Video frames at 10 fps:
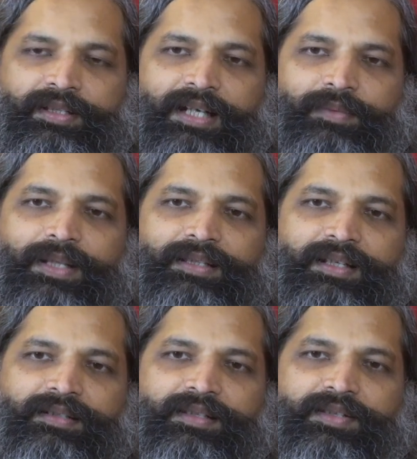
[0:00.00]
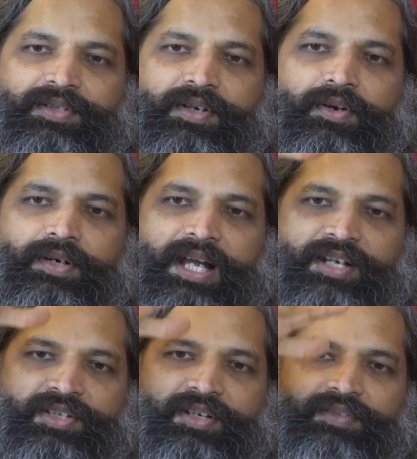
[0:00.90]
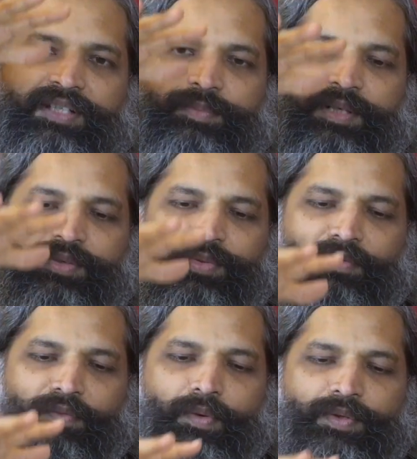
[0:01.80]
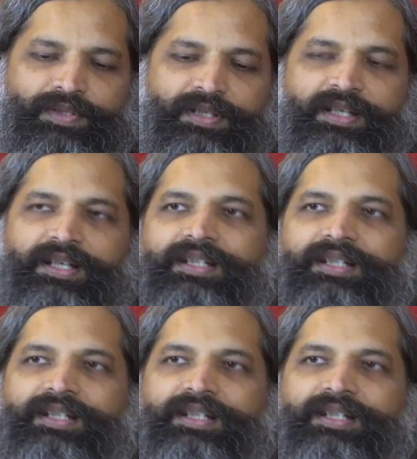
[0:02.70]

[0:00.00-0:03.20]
that when there is a strong action of the spiritual force,